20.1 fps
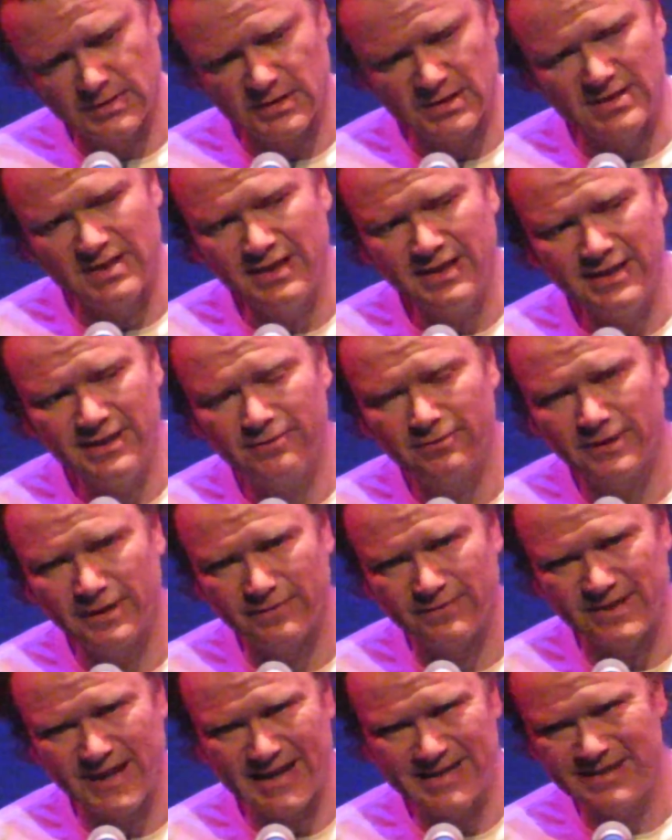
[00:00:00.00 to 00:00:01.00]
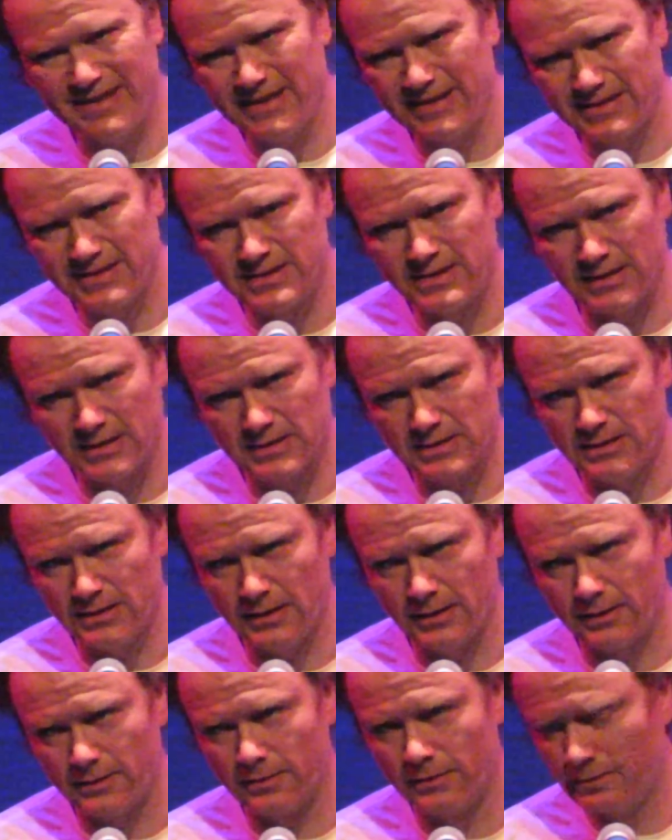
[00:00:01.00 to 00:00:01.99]
centenary of
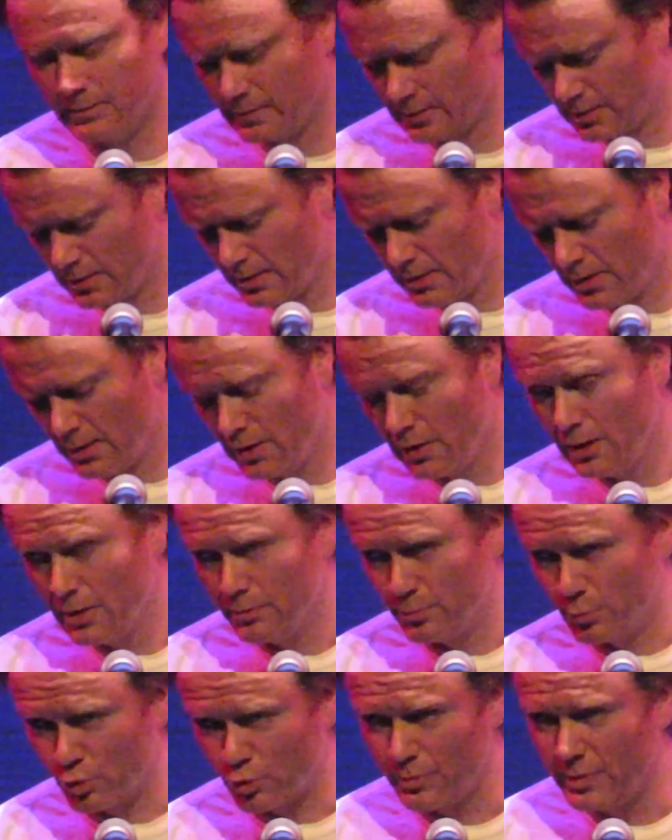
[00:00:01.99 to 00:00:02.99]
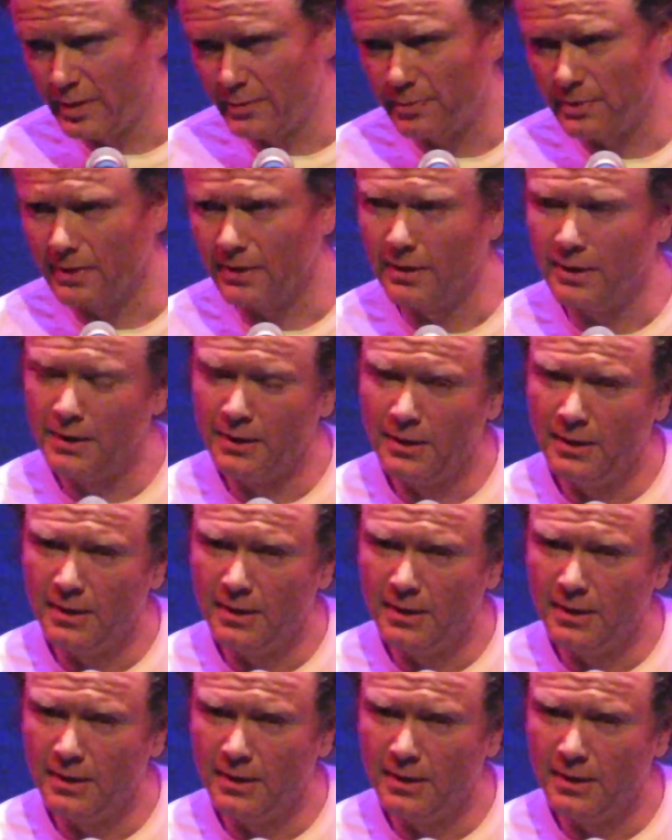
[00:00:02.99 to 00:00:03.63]
1916, more people